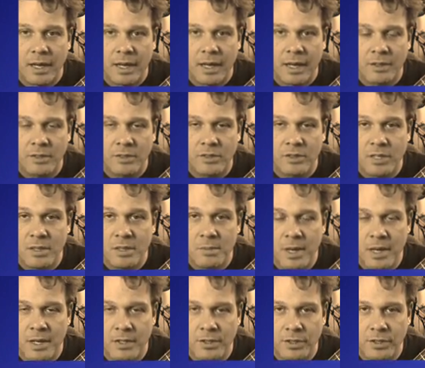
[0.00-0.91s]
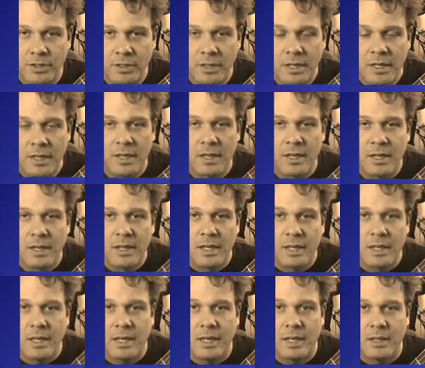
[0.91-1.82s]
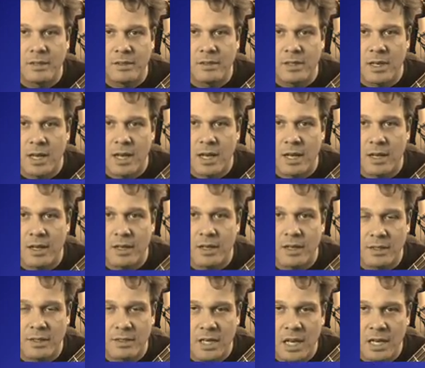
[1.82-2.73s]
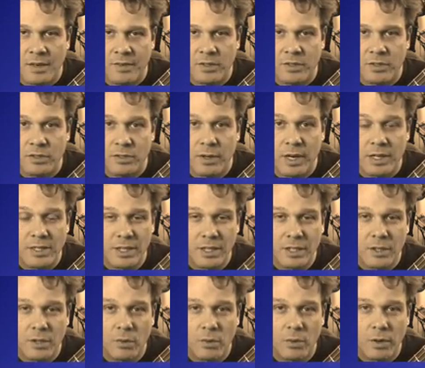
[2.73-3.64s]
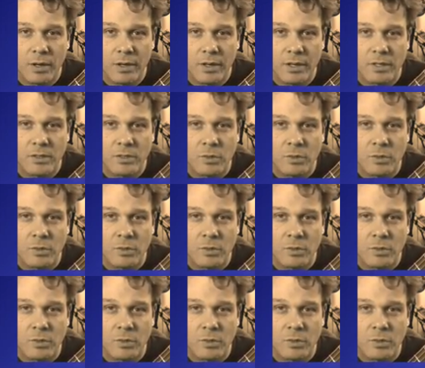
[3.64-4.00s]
and C major is kind of a stretchy chord.